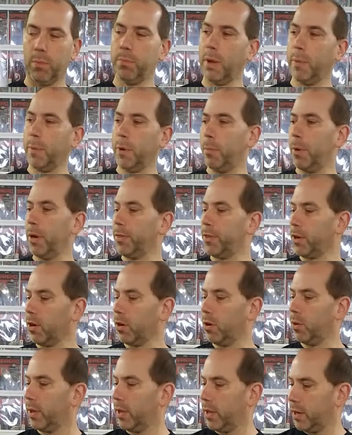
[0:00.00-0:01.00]
maybe a month
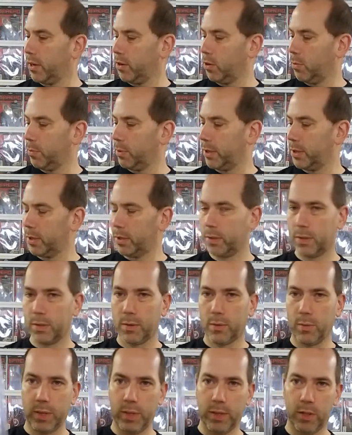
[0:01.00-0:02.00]
ago when the
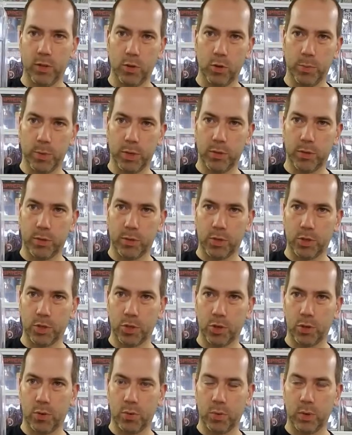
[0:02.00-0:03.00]
Inhumans
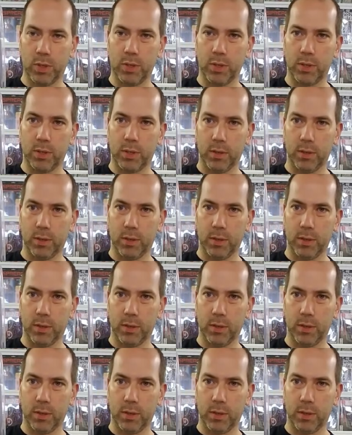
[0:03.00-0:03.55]
show was